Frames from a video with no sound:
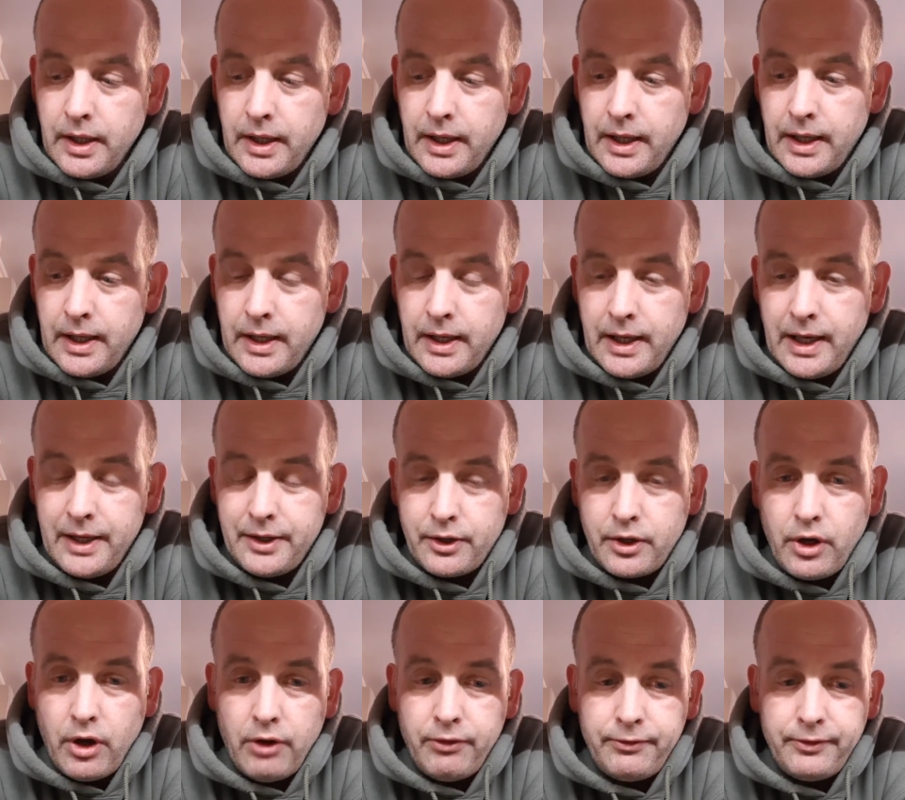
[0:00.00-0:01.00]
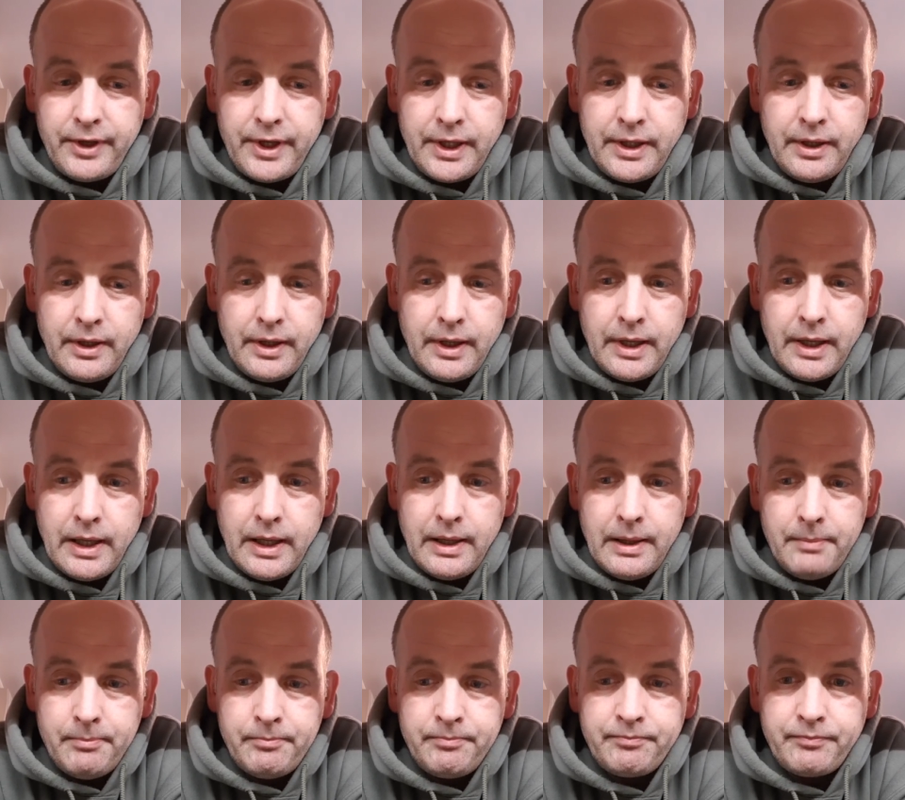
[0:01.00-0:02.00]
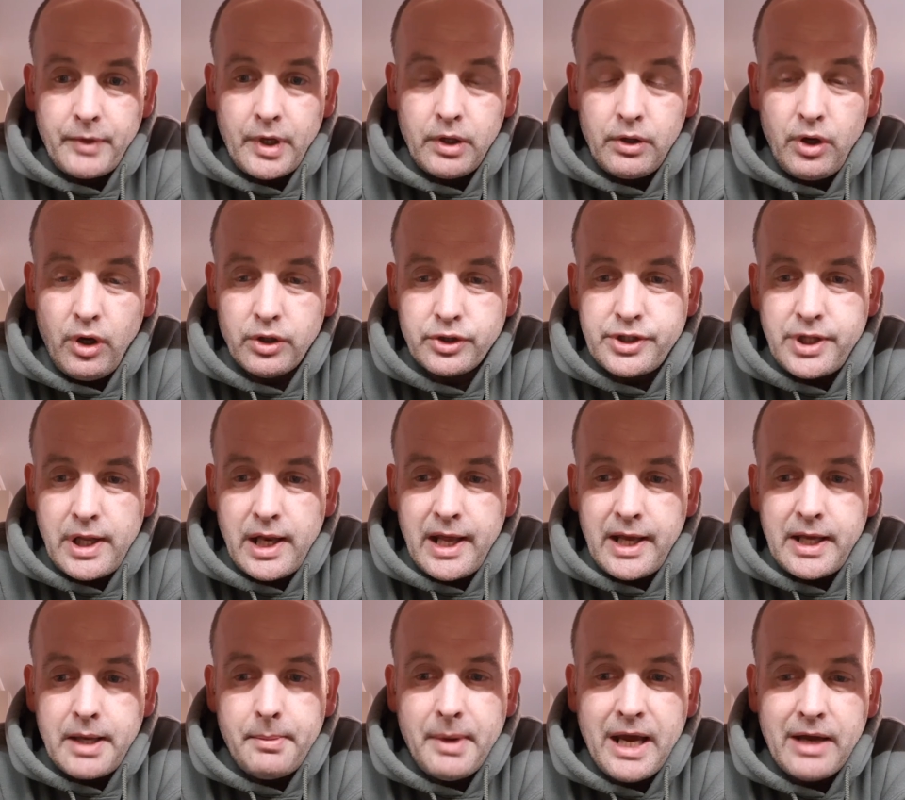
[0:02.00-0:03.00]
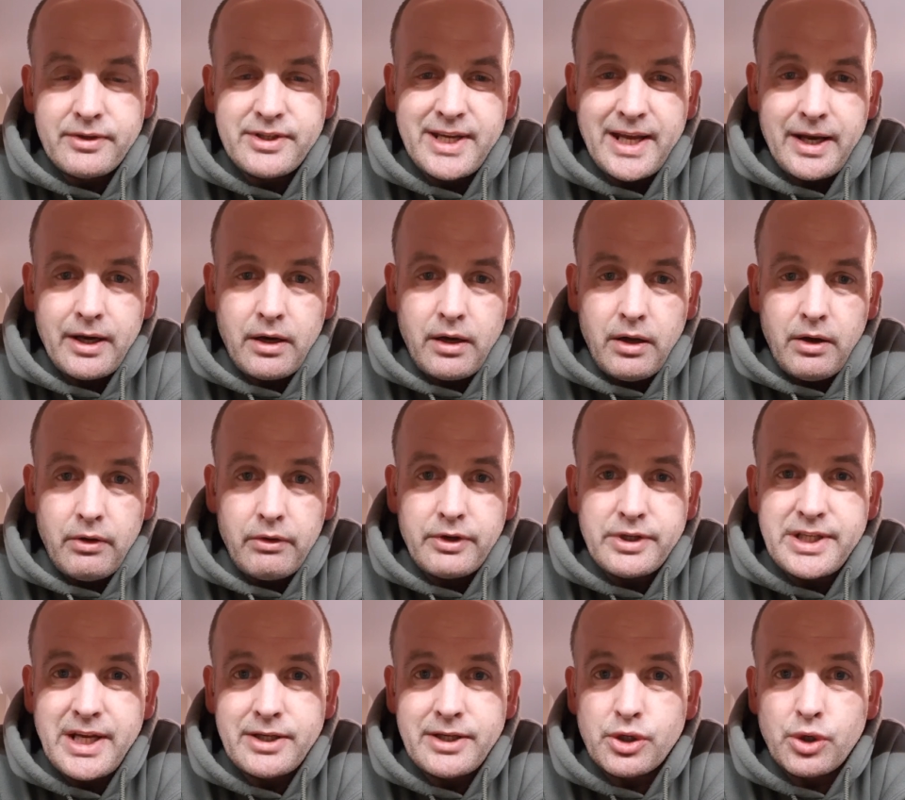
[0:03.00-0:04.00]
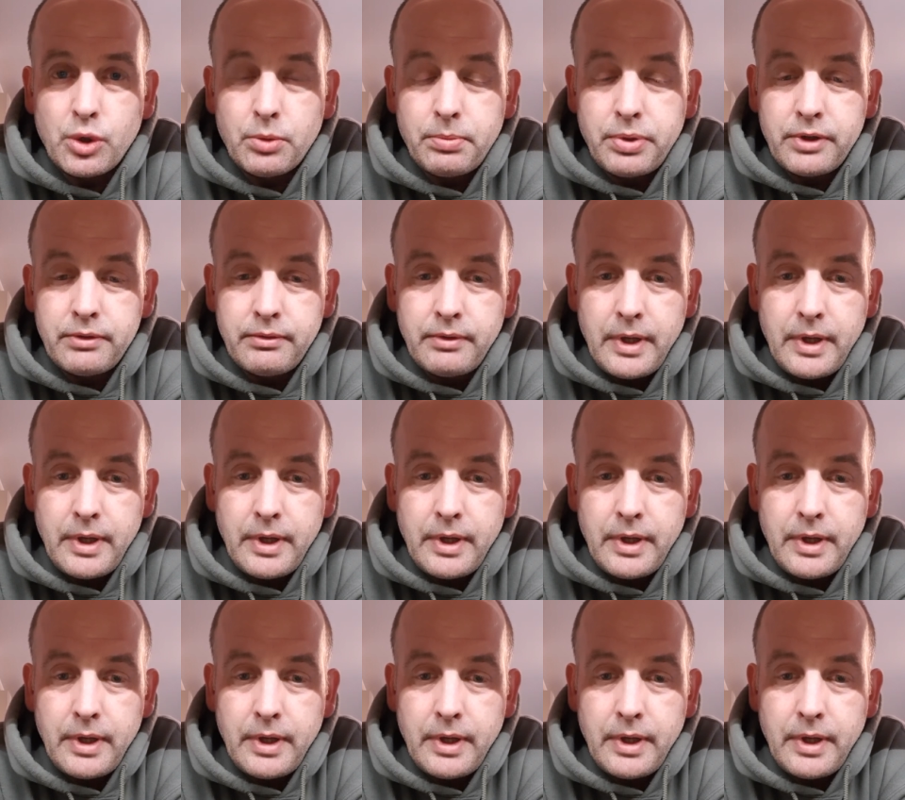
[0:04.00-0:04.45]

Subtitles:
Had a coffee, got into the lake about 10 o'clock, set up,